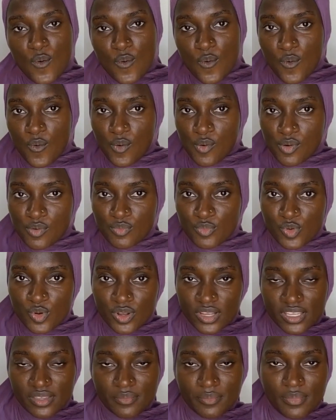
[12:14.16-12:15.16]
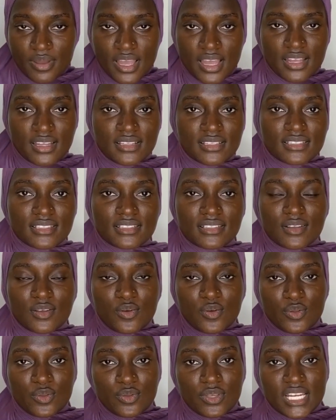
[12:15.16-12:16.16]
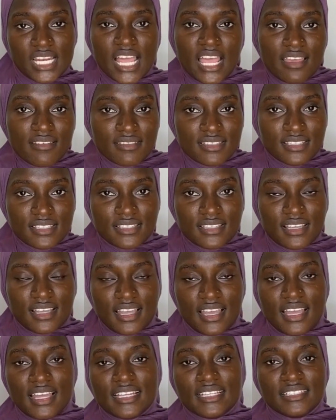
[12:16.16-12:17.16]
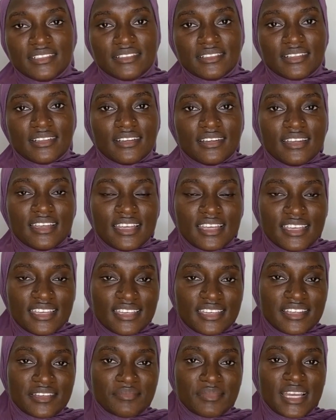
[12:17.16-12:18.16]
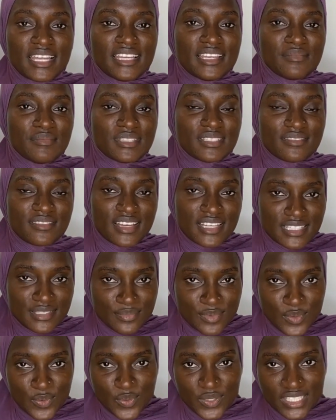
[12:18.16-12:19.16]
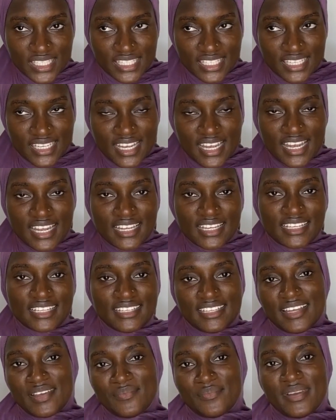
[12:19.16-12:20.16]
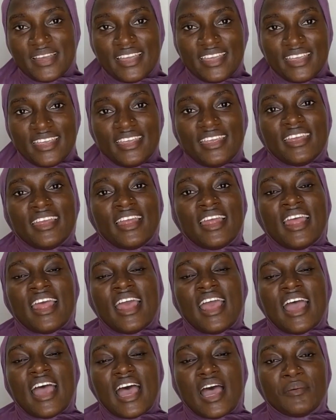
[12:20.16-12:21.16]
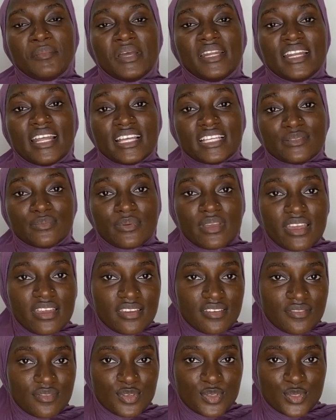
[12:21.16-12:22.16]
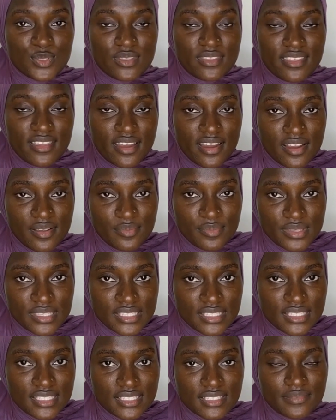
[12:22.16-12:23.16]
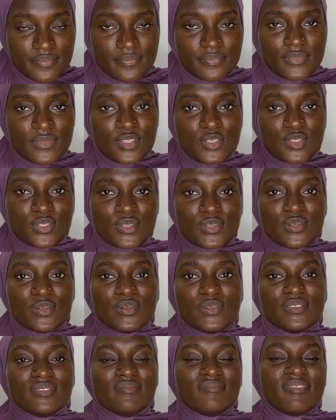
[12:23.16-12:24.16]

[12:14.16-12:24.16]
or more impact on your lives. And again, my name is Fatima Goni, and I'm an aspiring physiotherapist. So